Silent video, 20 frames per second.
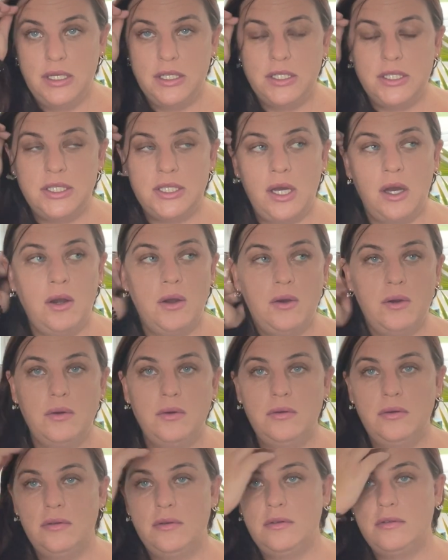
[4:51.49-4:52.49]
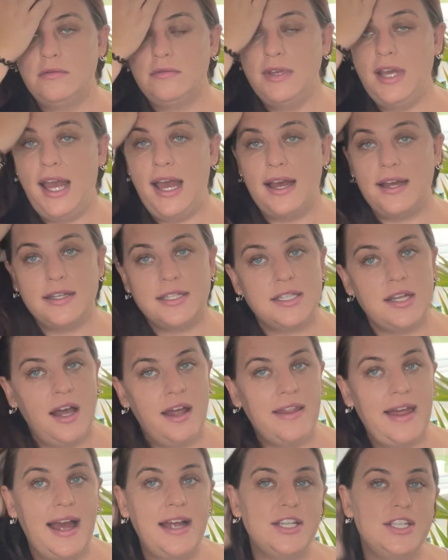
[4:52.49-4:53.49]
So yeah, so
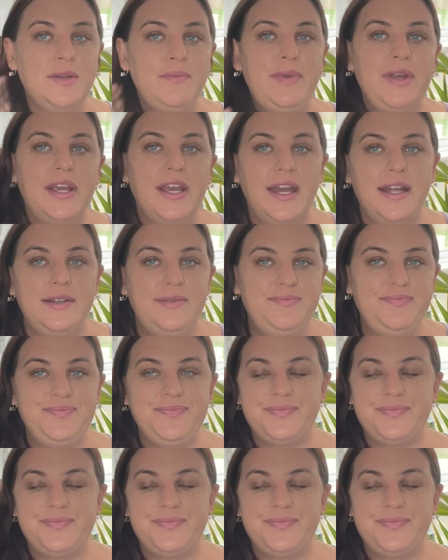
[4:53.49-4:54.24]
all that should be good.